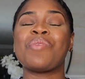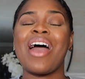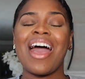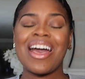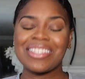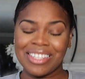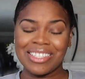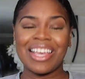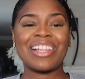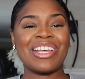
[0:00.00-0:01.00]
pass this
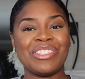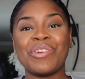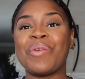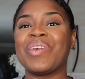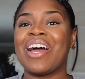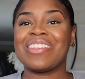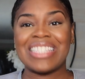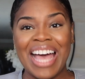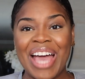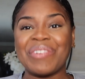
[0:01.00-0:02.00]
NCLEX, you're going to be
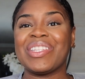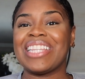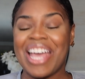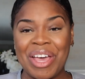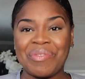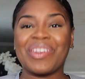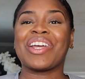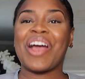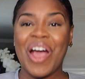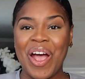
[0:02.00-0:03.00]
outside with them in
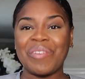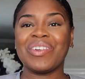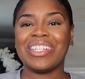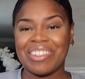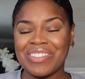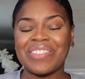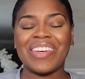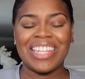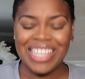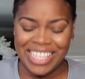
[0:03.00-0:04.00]
a car pulling up to
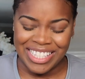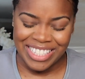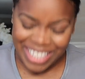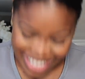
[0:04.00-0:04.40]
Wendy's.